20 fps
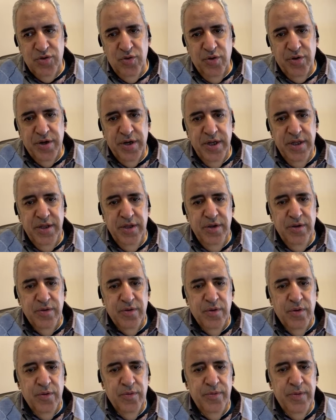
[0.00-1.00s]
already,
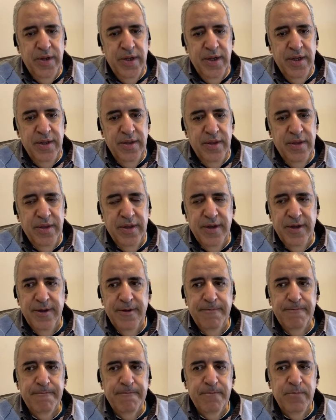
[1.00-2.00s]
and
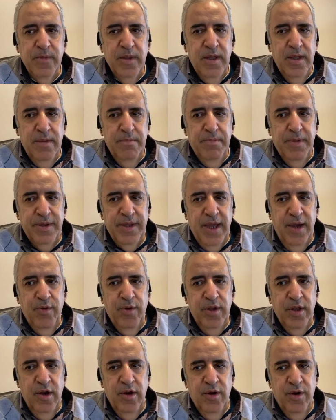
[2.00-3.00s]
but I
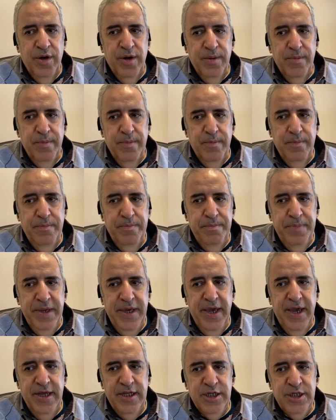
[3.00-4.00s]
want to learn
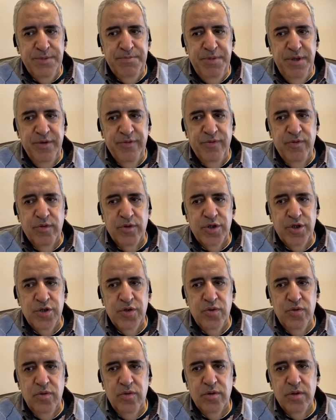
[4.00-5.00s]
PHP for
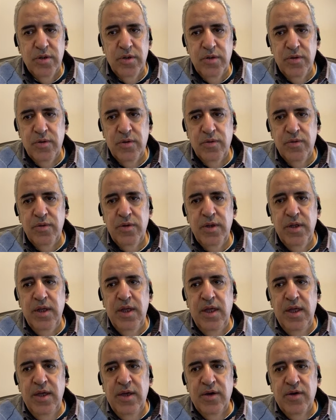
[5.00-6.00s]
sure,
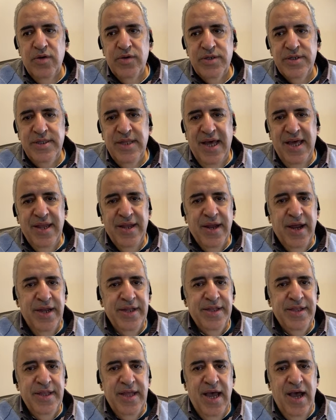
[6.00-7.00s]
because
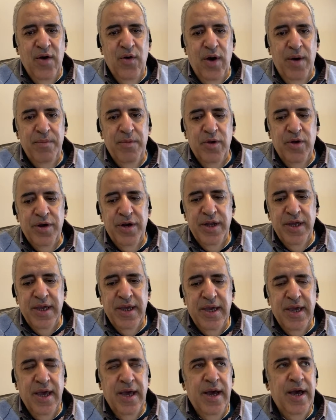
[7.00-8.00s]
right now I'm
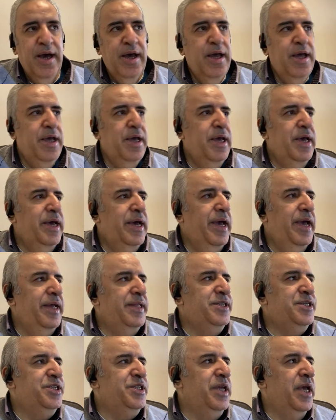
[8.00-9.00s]
learning
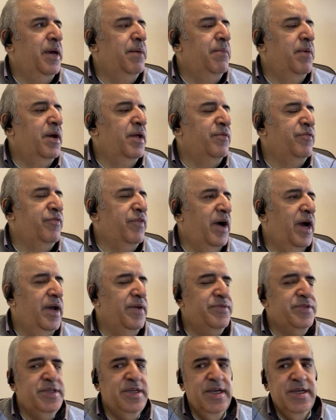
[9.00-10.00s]

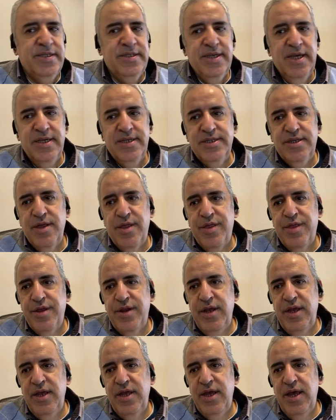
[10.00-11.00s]
HTML5,
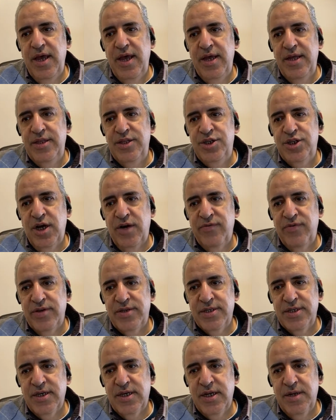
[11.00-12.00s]
CSS3, and
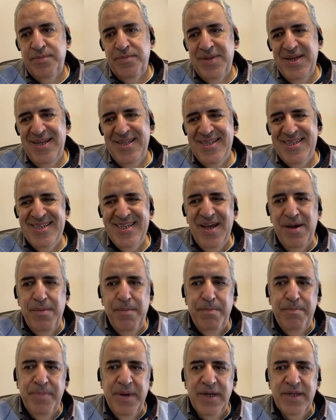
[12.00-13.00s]
JavaScript, and
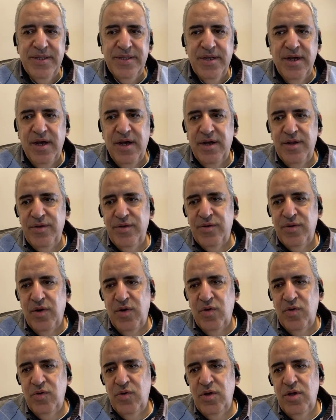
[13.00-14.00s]
some
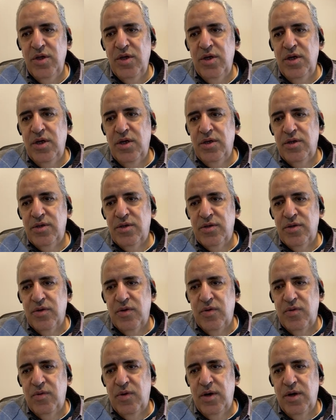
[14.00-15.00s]
Python,
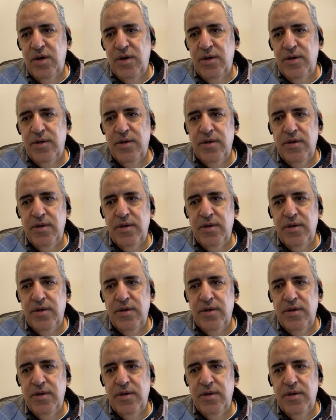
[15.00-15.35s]
So,